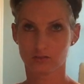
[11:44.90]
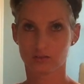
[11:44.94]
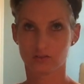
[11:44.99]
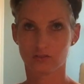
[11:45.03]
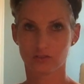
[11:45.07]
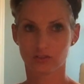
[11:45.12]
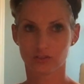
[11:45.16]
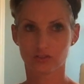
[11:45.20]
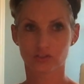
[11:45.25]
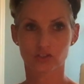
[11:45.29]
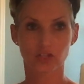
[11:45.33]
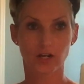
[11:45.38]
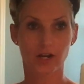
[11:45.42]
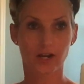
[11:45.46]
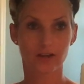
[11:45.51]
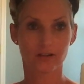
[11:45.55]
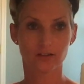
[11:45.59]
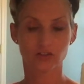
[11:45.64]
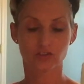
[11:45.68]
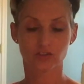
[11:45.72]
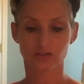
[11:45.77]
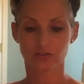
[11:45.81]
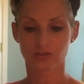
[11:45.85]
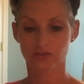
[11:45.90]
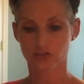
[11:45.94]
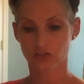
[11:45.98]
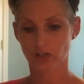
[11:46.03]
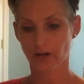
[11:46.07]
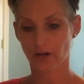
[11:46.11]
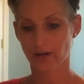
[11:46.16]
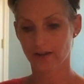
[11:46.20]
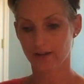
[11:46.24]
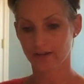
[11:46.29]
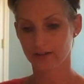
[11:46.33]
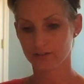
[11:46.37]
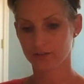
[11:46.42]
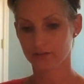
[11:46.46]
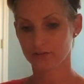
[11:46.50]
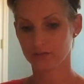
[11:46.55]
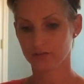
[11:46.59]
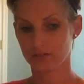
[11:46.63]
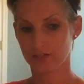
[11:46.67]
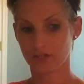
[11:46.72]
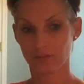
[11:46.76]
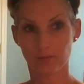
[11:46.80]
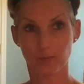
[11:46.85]
Just try
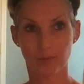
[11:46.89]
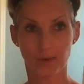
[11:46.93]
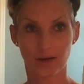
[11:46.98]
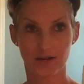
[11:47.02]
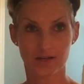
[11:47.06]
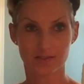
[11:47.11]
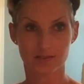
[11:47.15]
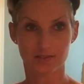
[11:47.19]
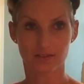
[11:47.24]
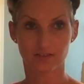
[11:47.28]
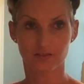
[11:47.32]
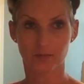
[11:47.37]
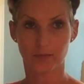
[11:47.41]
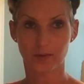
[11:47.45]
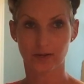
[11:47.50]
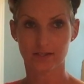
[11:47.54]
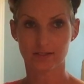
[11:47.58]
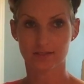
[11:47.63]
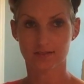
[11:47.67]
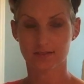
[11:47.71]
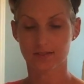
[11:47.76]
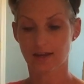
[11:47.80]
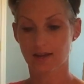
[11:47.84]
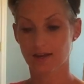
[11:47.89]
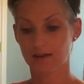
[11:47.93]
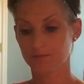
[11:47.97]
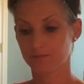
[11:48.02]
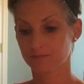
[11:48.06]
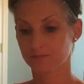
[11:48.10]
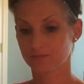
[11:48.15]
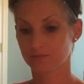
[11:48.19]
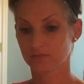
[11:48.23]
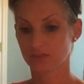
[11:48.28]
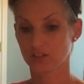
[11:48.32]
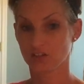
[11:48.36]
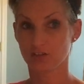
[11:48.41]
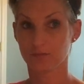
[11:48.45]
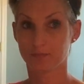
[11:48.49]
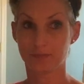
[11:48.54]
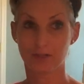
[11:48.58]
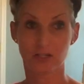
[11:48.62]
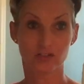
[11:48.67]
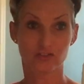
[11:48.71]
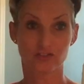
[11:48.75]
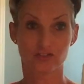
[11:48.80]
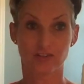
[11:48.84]
to keep a positive mindset,
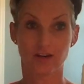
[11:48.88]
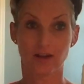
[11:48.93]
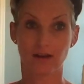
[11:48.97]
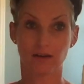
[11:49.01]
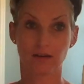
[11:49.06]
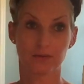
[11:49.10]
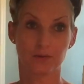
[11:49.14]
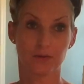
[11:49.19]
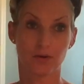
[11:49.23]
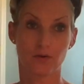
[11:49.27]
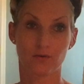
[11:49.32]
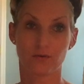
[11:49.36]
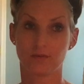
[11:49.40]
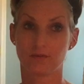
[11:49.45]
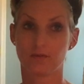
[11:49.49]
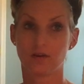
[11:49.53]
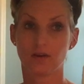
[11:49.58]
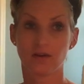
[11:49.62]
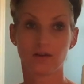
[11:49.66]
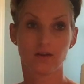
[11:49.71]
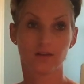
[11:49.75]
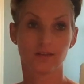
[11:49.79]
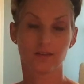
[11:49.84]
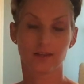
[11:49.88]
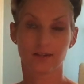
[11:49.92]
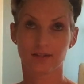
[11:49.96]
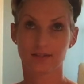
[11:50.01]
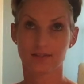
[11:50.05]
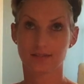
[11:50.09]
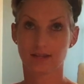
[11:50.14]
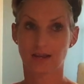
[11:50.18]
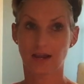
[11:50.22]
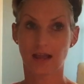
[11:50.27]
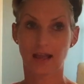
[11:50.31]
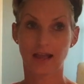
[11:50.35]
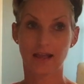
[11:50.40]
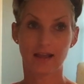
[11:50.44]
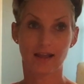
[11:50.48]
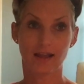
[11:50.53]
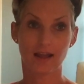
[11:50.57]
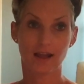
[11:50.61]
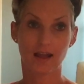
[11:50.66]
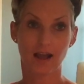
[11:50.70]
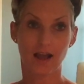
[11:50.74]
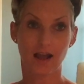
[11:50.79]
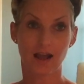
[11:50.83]
because you're not alone. Like I said,
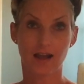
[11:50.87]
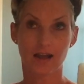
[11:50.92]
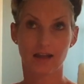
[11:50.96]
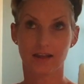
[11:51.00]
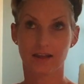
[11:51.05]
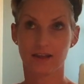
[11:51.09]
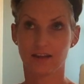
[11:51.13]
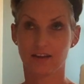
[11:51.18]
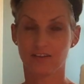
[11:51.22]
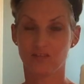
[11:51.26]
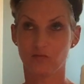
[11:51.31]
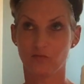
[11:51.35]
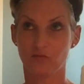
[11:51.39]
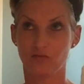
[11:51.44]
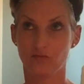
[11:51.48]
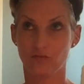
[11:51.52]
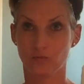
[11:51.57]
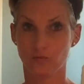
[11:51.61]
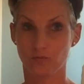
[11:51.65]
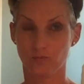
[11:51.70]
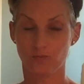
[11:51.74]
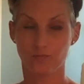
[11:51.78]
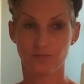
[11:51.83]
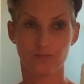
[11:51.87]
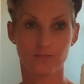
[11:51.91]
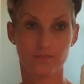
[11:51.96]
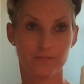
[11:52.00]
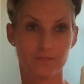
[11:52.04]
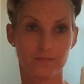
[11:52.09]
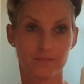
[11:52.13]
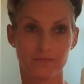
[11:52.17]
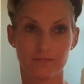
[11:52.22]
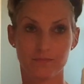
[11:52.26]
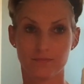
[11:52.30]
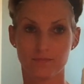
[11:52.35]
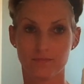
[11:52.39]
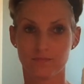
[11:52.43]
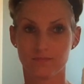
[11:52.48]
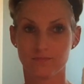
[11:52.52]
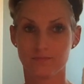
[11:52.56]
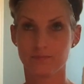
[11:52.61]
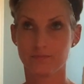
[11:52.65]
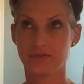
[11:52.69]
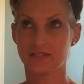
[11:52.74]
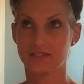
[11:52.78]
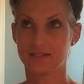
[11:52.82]
I have
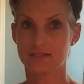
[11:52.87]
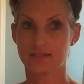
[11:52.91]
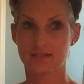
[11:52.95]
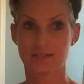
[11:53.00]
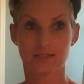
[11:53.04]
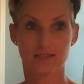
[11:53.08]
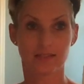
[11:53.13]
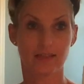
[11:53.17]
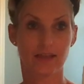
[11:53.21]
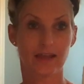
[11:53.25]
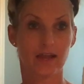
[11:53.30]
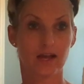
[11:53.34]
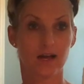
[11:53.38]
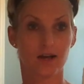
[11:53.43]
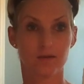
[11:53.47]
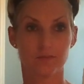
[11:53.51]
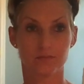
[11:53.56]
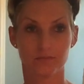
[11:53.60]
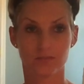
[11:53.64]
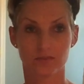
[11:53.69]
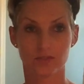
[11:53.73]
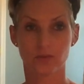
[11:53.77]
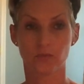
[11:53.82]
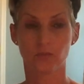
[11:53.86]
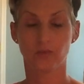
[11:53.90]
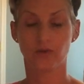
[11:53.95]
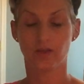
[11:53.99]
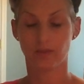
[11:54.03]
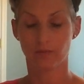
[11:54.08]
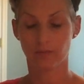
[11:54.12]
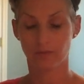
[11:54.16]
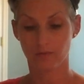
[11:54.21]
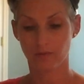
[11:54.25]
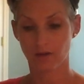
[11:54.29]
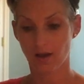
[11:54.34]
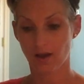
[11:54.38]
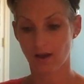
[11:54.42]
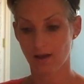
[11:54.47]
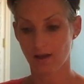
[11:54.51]
been slammed with